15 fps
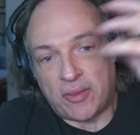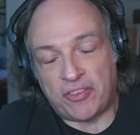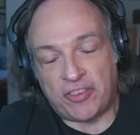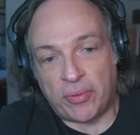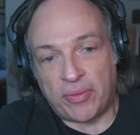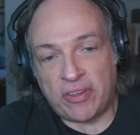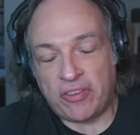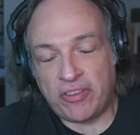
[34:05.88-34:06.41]

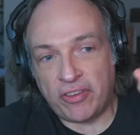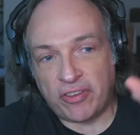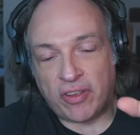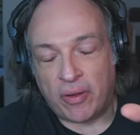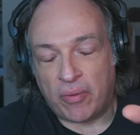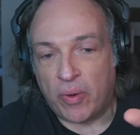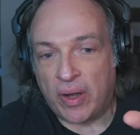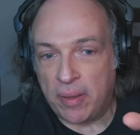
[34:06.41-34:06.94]
So this is
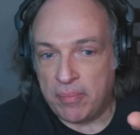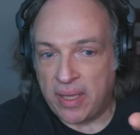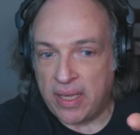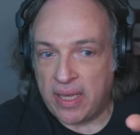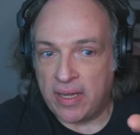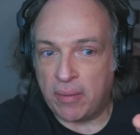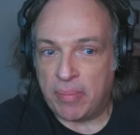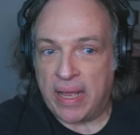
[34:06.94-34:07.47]
sort of what I
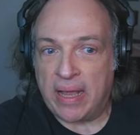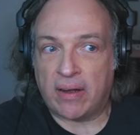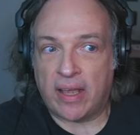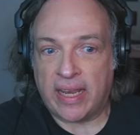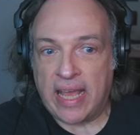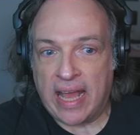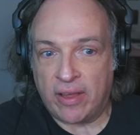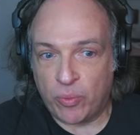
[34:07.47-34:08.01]
mean about
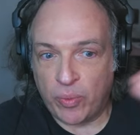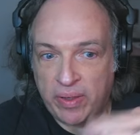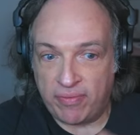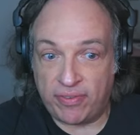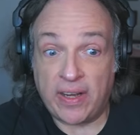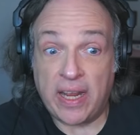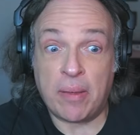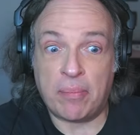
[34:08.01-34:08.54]
like how do we
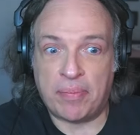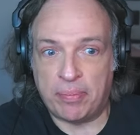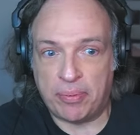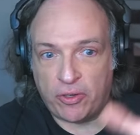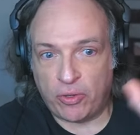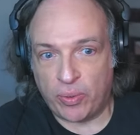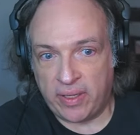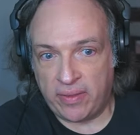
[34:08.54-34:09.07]
flip
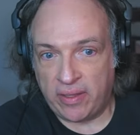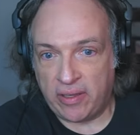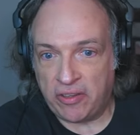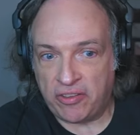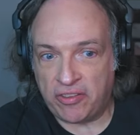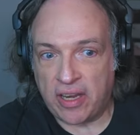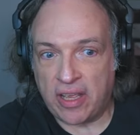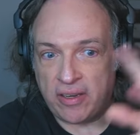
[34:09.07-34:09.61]
between
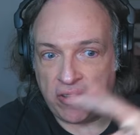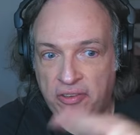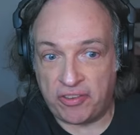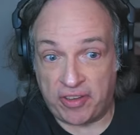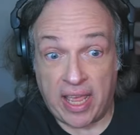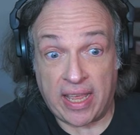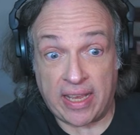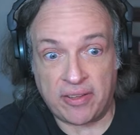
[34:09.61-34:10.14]
these steady
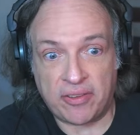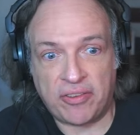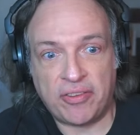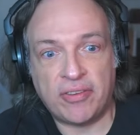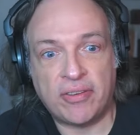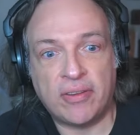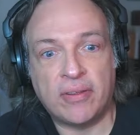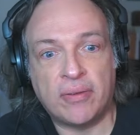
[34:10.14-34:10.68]

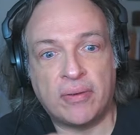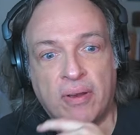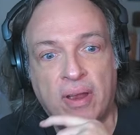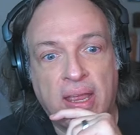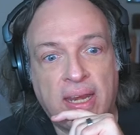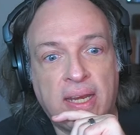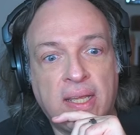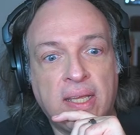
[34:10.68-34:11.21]
states,
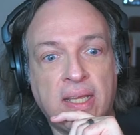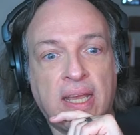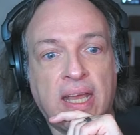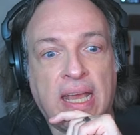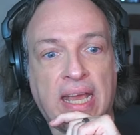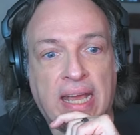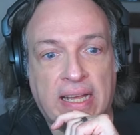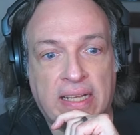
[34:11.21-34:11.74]
right?
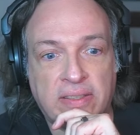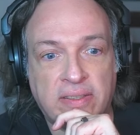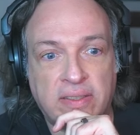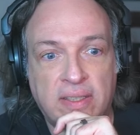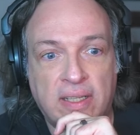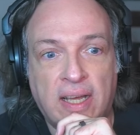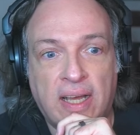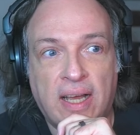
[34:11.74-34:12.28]

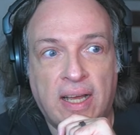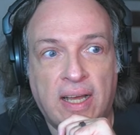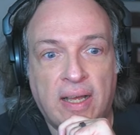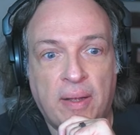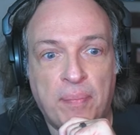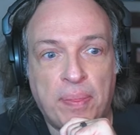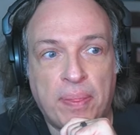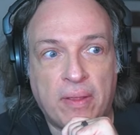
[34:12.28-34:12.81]
And
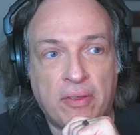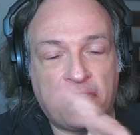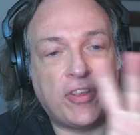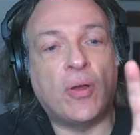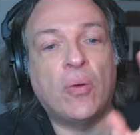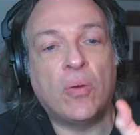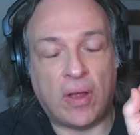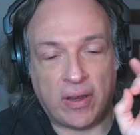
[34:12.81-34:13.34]
um,
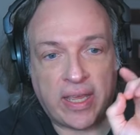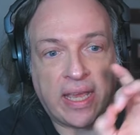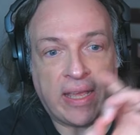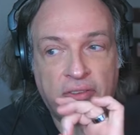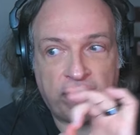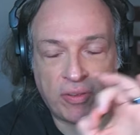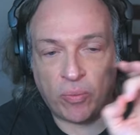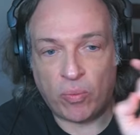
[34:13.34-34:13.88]
so, okay,
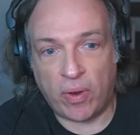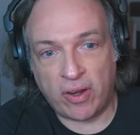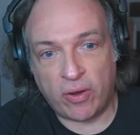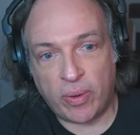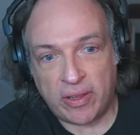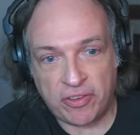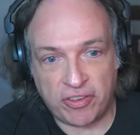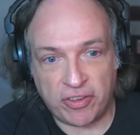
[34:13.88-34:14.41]
so one
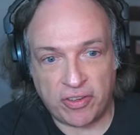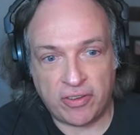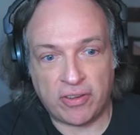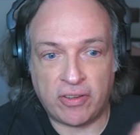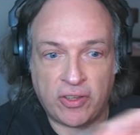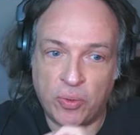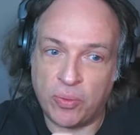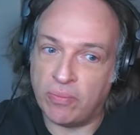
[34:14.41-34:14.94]
question
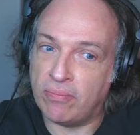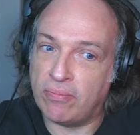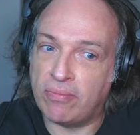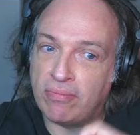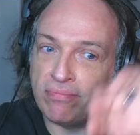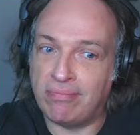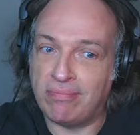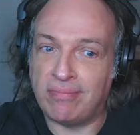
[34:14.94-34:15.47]
you
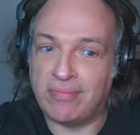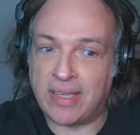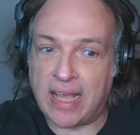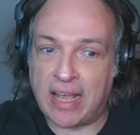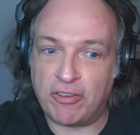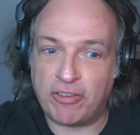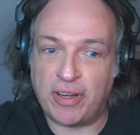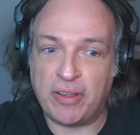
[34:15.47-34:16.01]

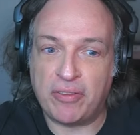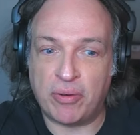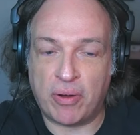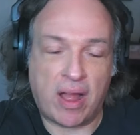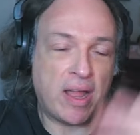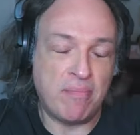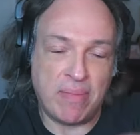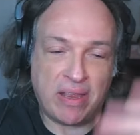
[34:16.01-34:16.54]
casually throw.
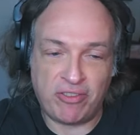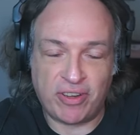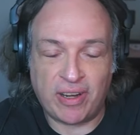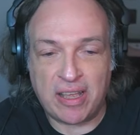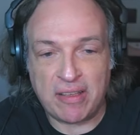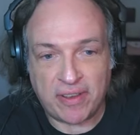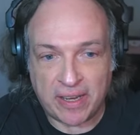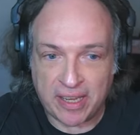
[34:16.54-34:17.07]
I mentioned
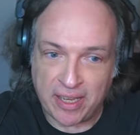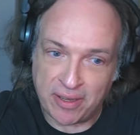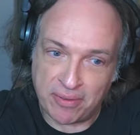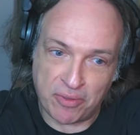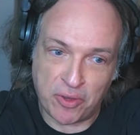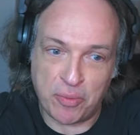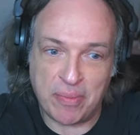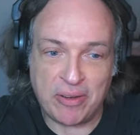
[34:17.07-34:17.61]
life
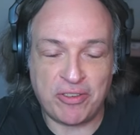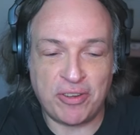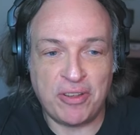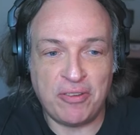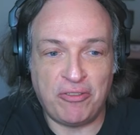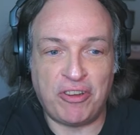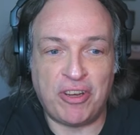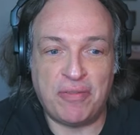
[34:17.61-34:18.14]
hacking. You mentioned
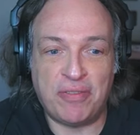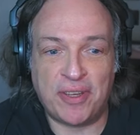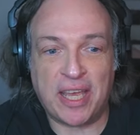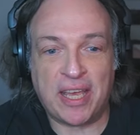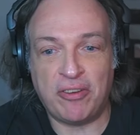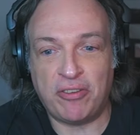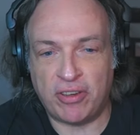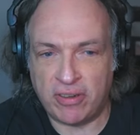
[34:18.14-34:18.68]

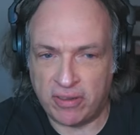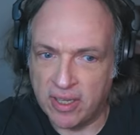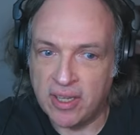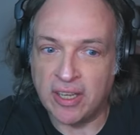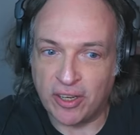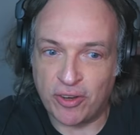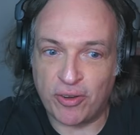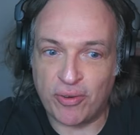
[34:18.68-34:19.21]
enshittification.
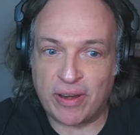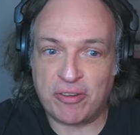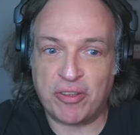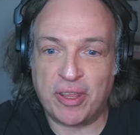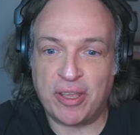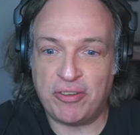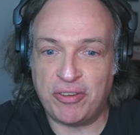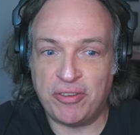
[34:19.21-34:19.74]

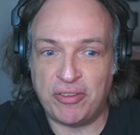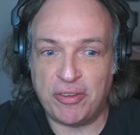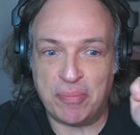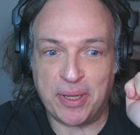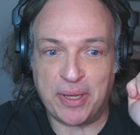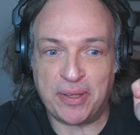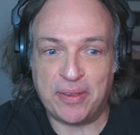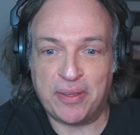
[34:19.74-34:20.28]
Congratulations in
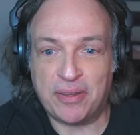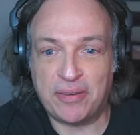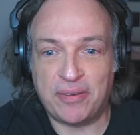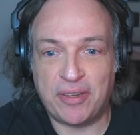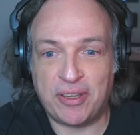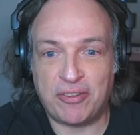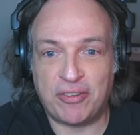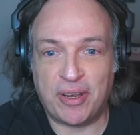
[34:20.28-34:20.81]
being in the Thank
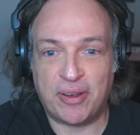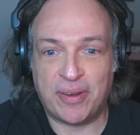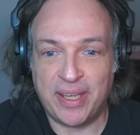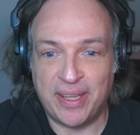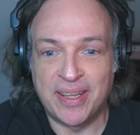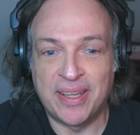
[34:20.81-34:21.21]
dictionary.